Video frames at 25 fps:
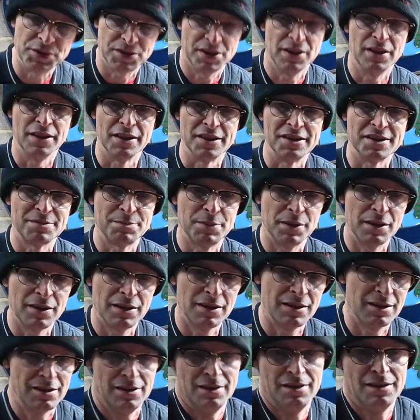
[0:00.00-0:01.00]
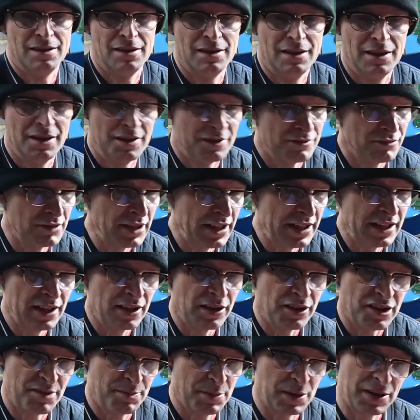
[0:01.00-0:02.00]
ties, but that's really
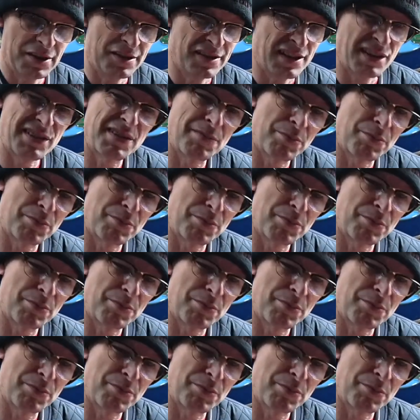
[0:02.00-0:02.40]
harsh because that's a